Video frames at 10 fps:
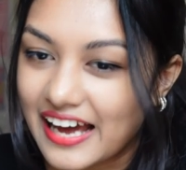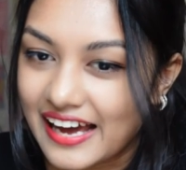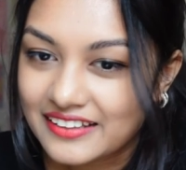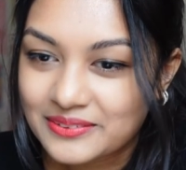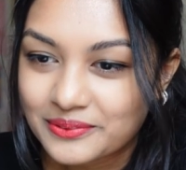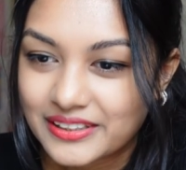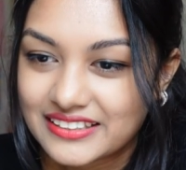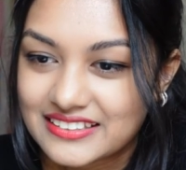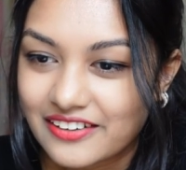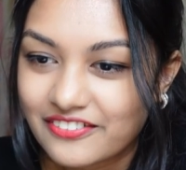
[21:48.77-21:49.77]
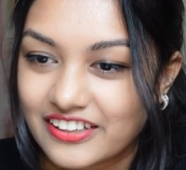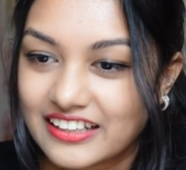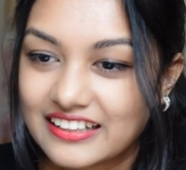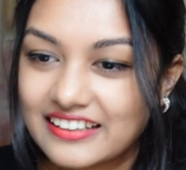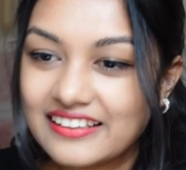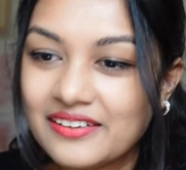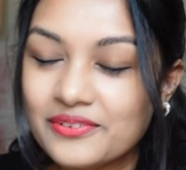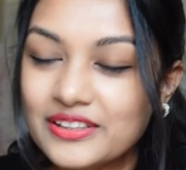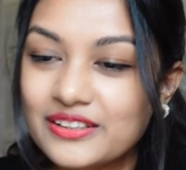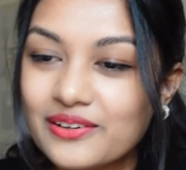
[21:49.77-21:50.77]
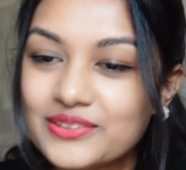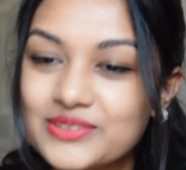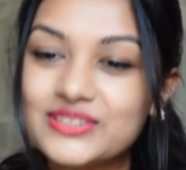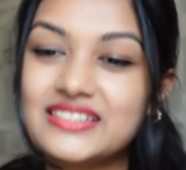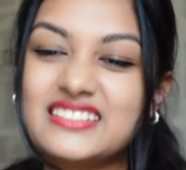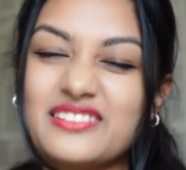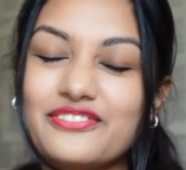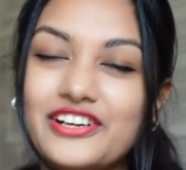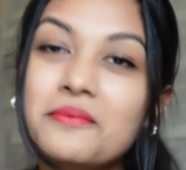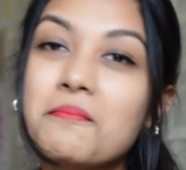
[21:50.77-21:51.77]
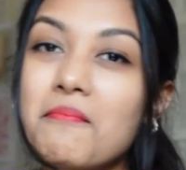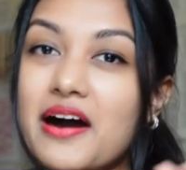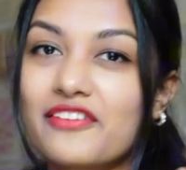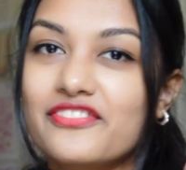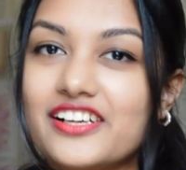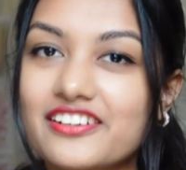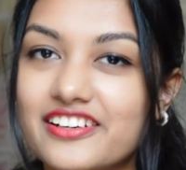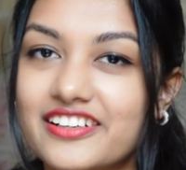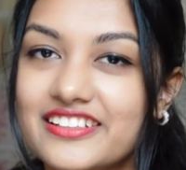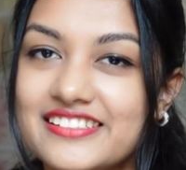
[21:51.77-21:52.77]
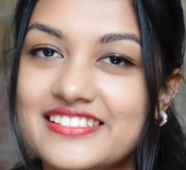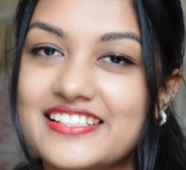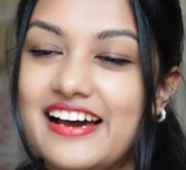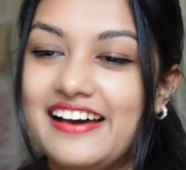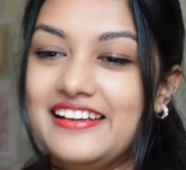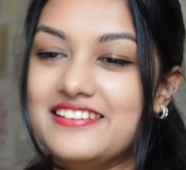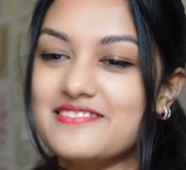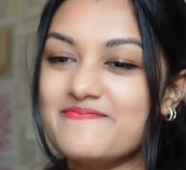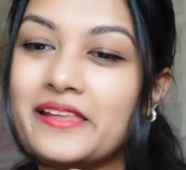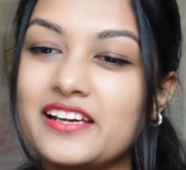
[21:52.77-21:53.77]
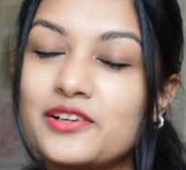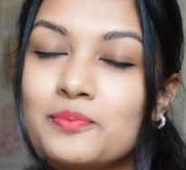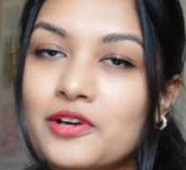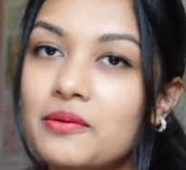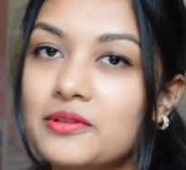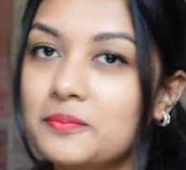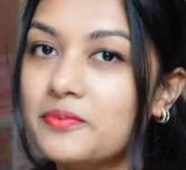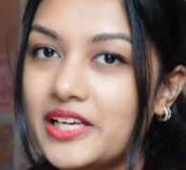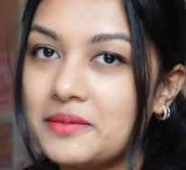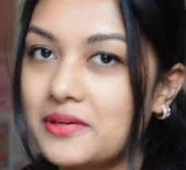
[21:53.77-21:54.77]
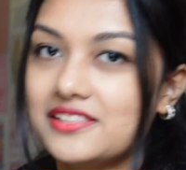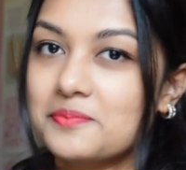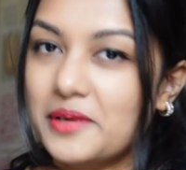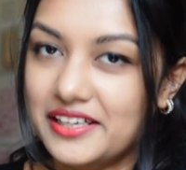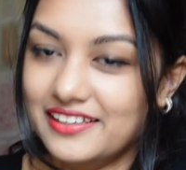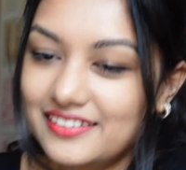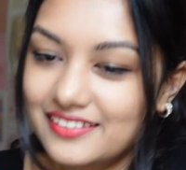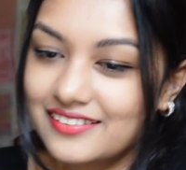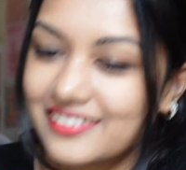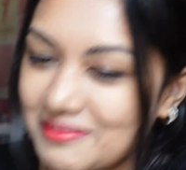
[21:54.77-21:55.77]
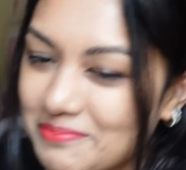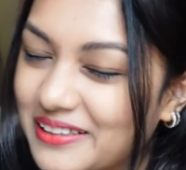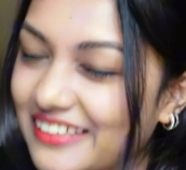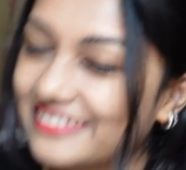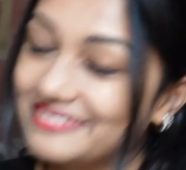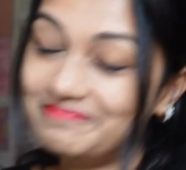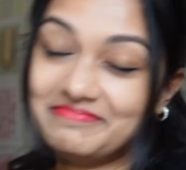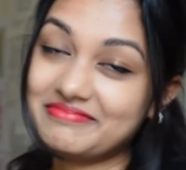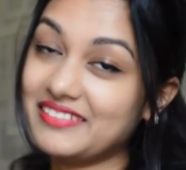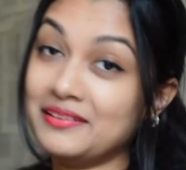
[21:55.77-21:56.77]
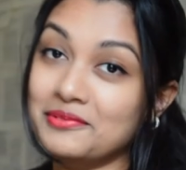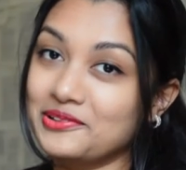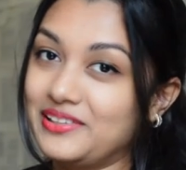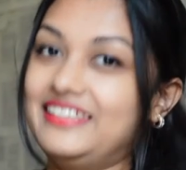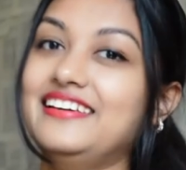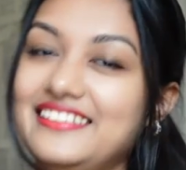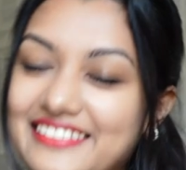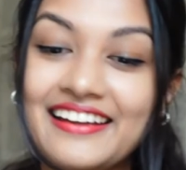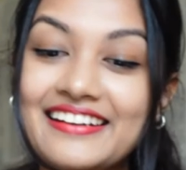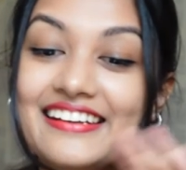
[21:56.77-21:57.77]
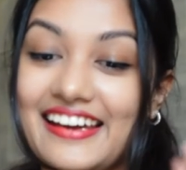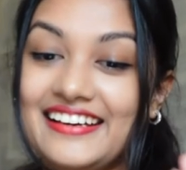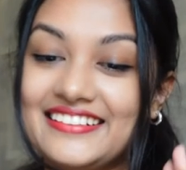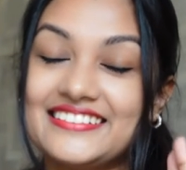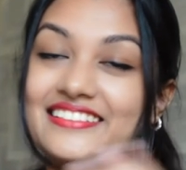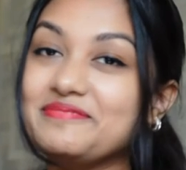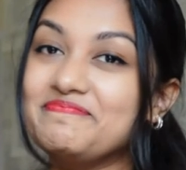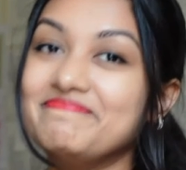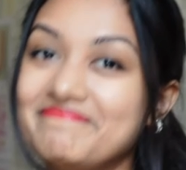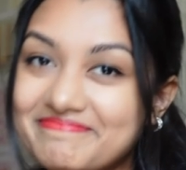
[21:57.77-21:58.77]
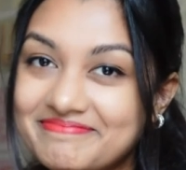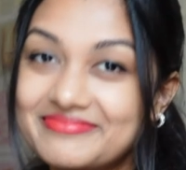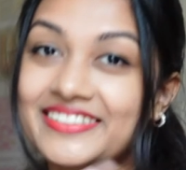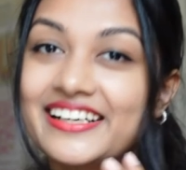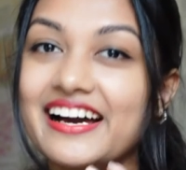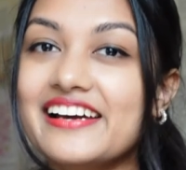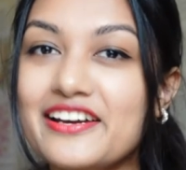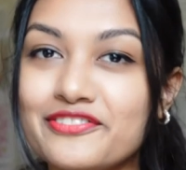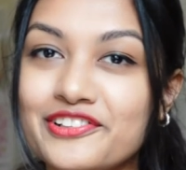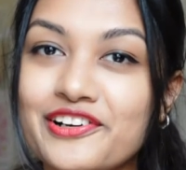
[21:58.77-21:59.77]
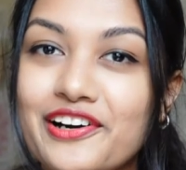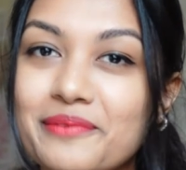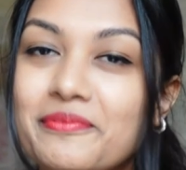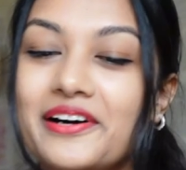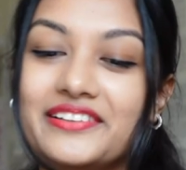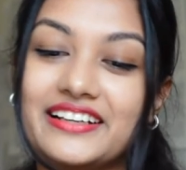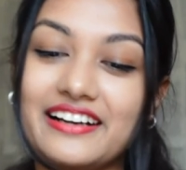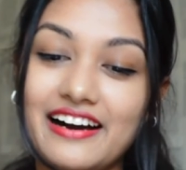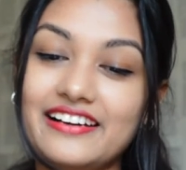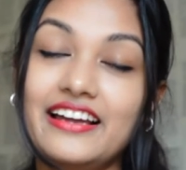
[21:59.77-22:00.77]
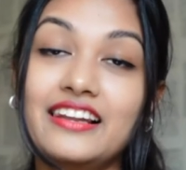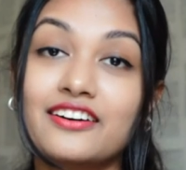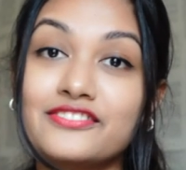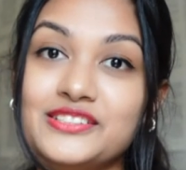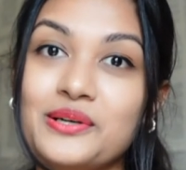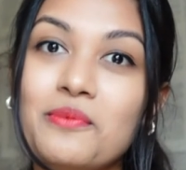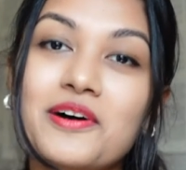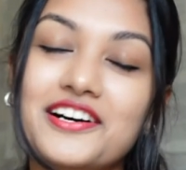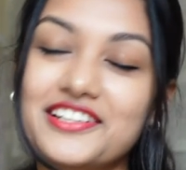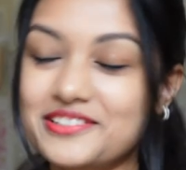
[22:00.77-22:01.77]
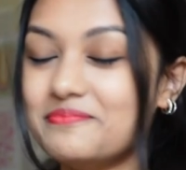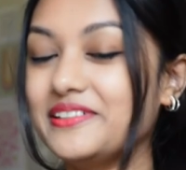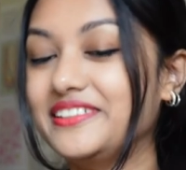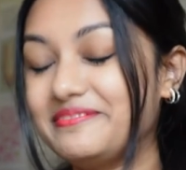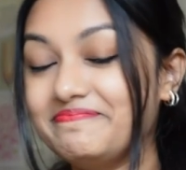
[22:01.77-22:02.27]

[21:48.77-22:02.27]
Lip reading: acts with, definitely. We'll go to different Mafia runs and he could probably break my spine, but I'm okay. Next. The guy I forgot about, the guy I love so much, but